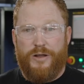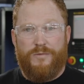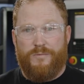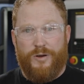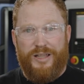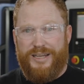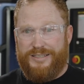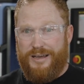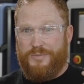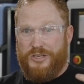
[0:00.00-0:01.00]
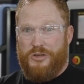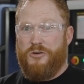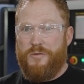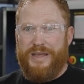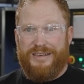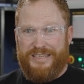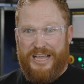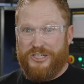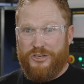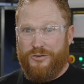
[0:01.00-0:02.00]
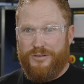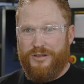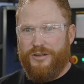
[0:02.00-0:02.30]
but really it's up to you to be intentional,